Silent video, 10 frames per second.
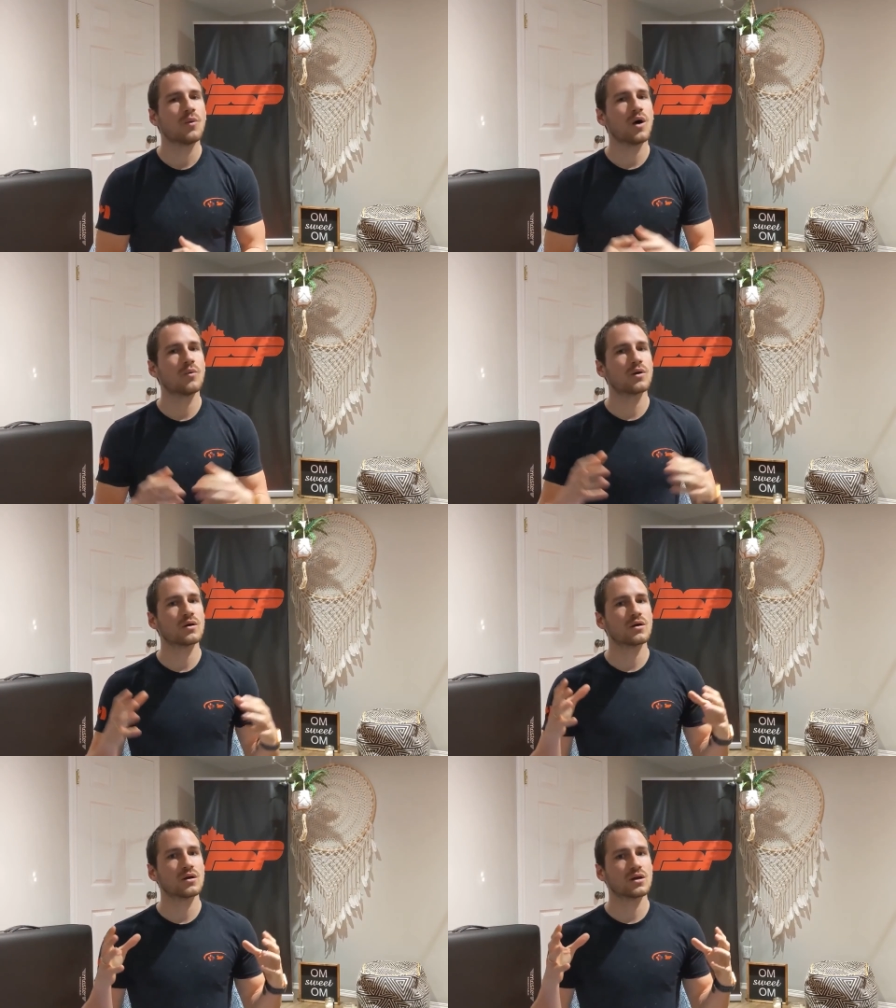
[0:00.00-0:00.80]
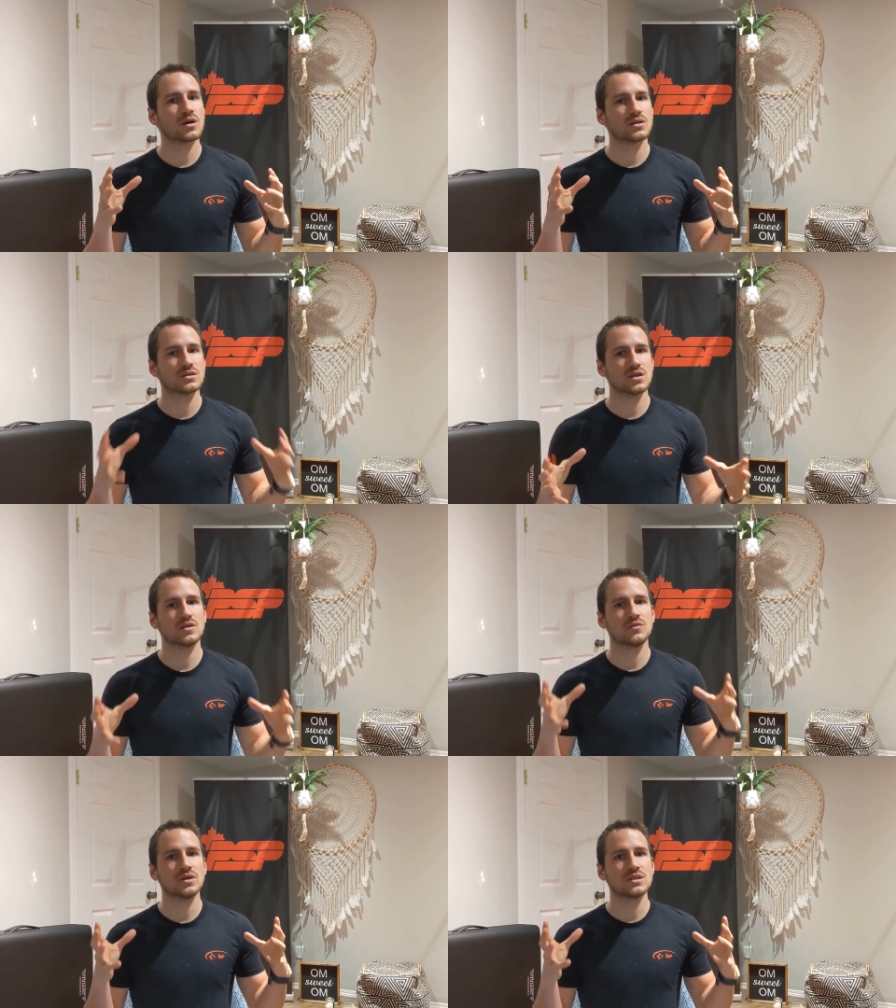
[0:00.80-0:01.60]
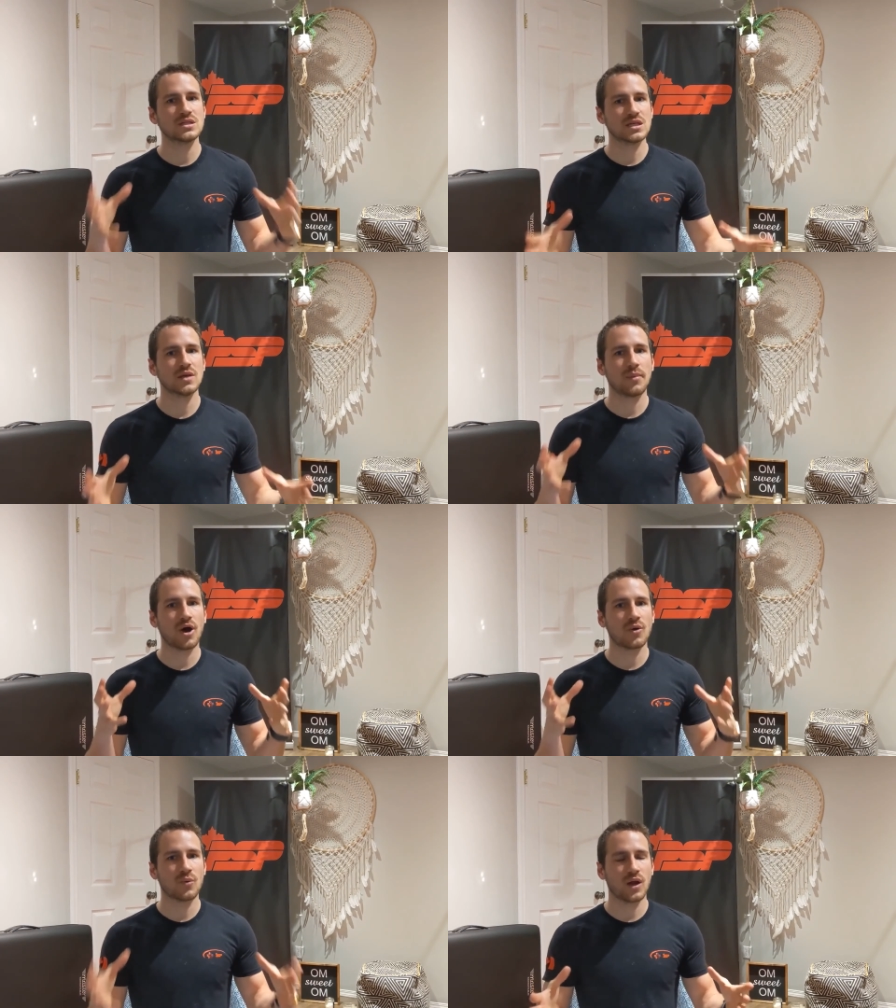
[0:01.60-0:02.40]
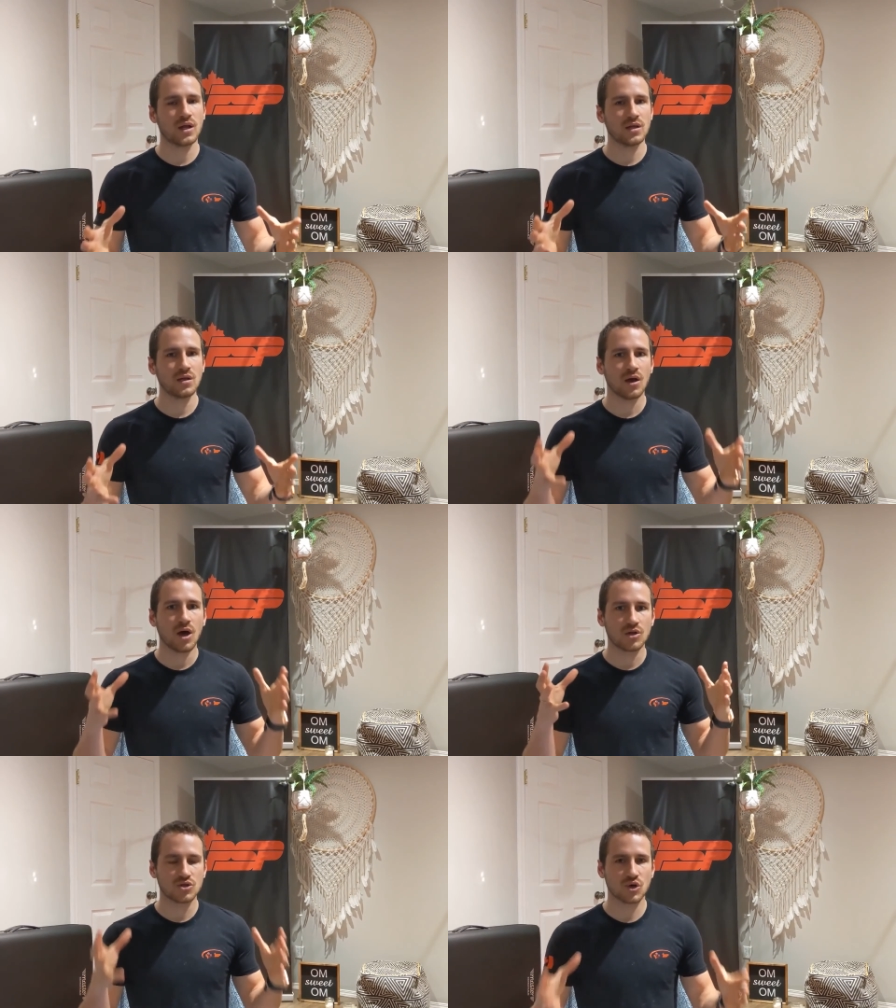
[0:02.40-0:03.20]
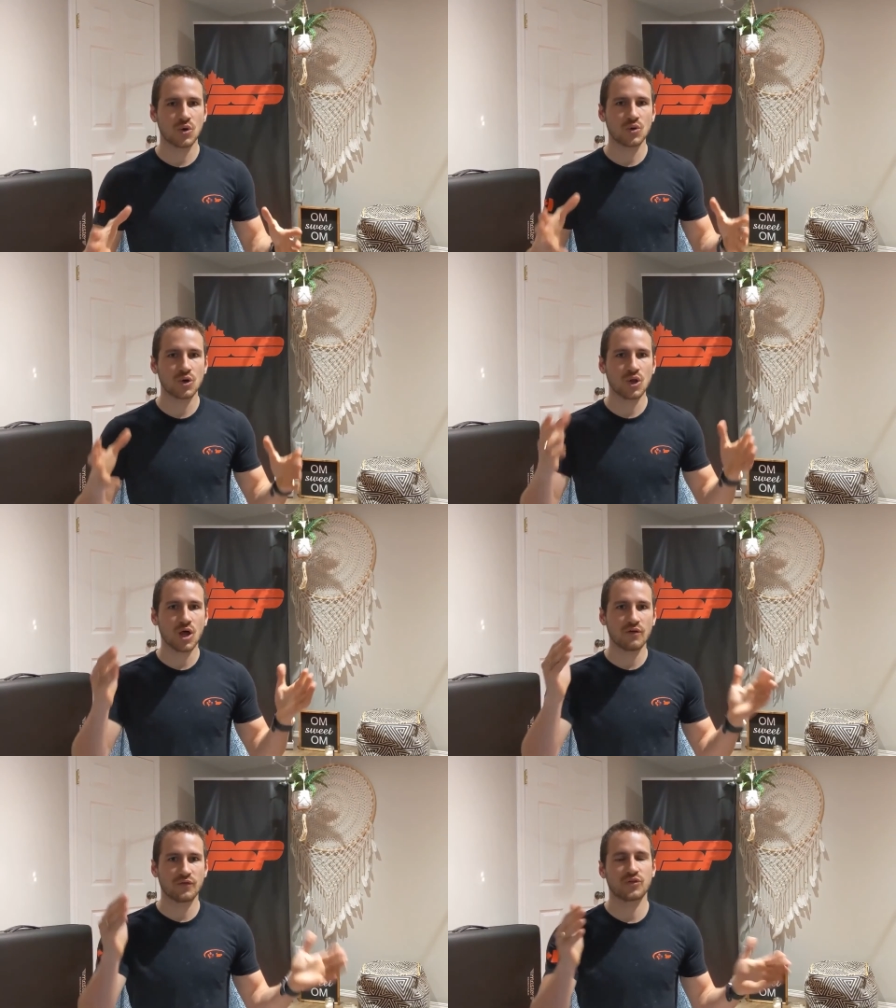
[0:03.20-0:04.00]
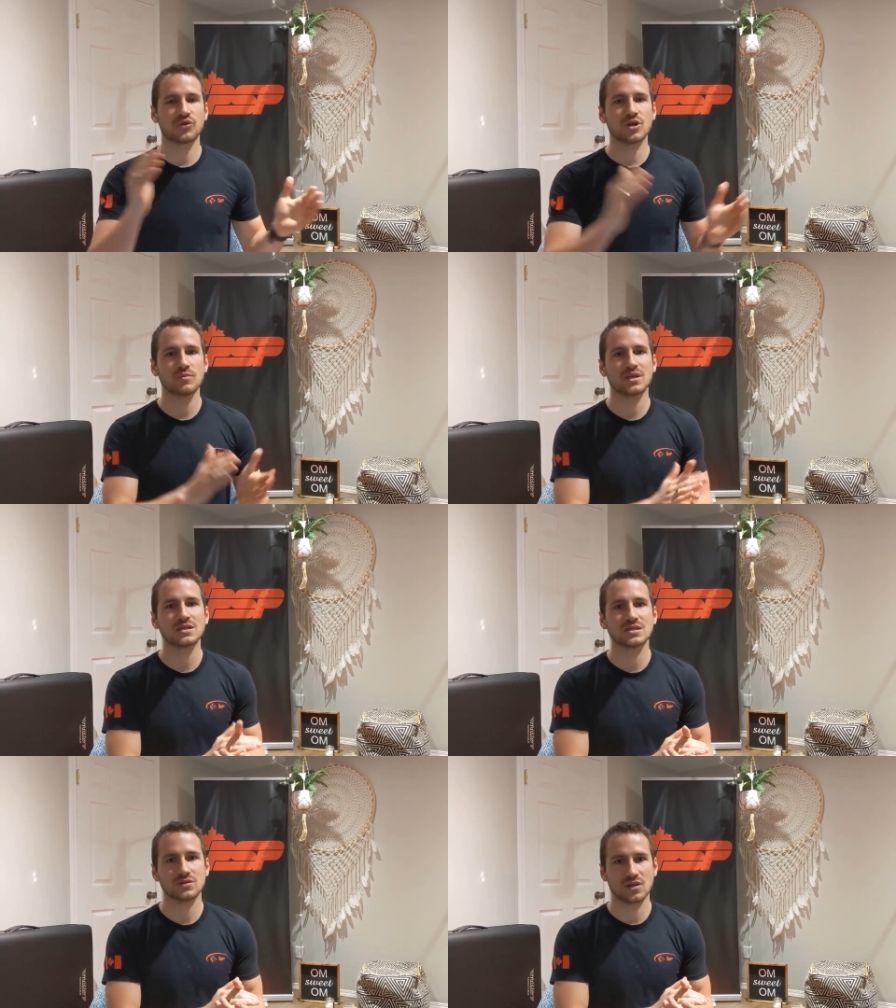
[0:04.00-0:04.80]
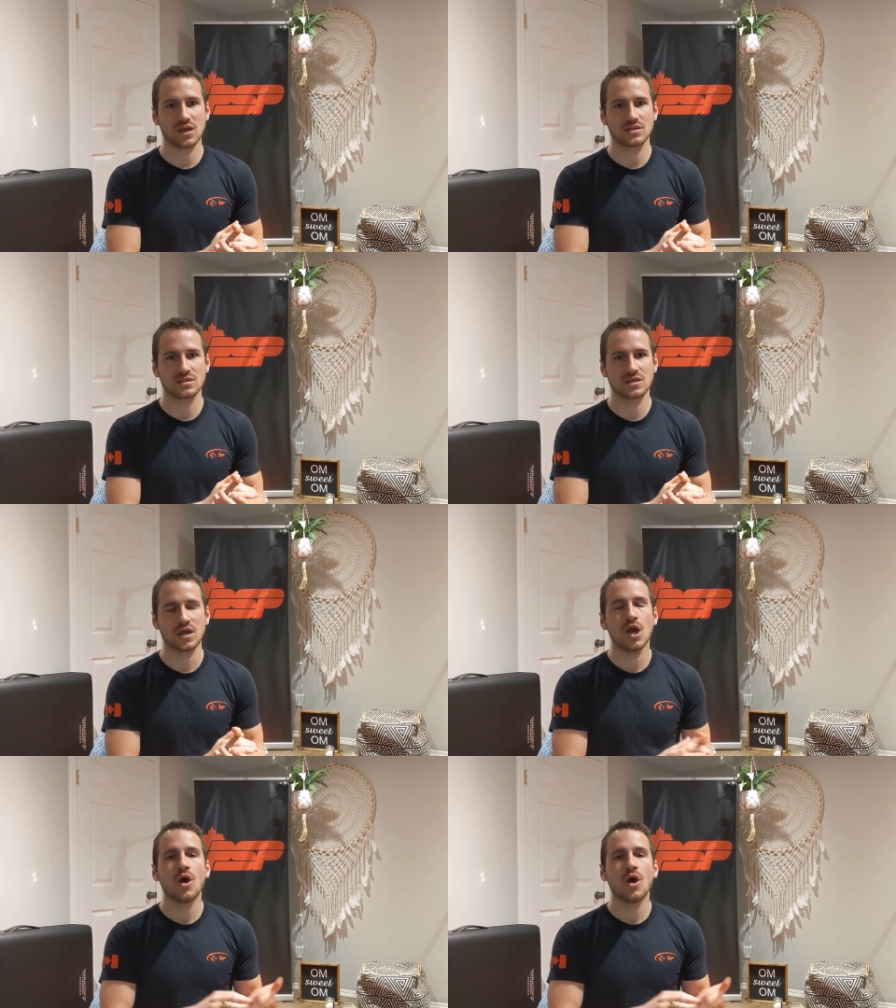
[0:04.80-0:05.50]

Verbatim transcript: while we're continuing to keep our running a total of 30 minutes or less.